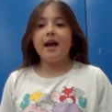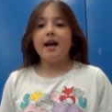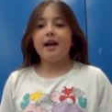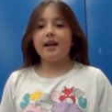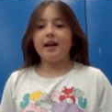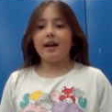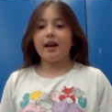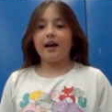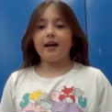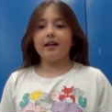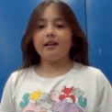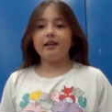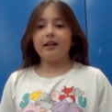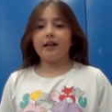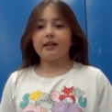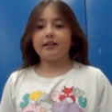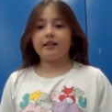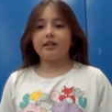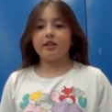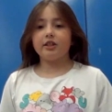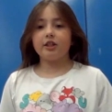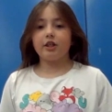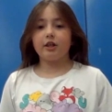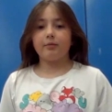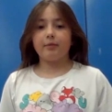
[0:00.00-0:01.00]
and I'd like
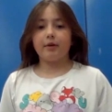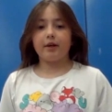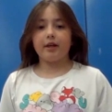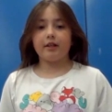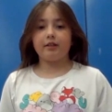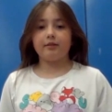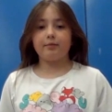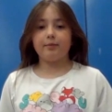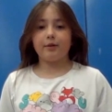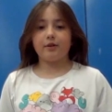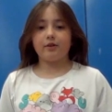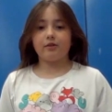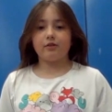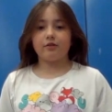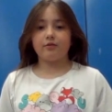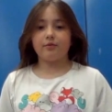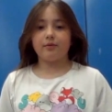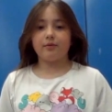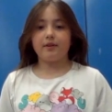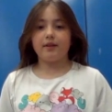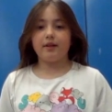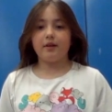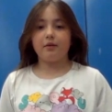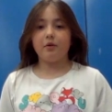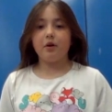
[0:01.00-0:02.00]
to share my experience
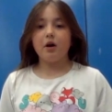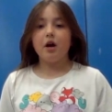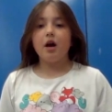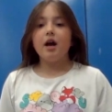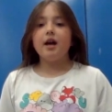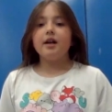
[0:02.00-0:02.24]
with you.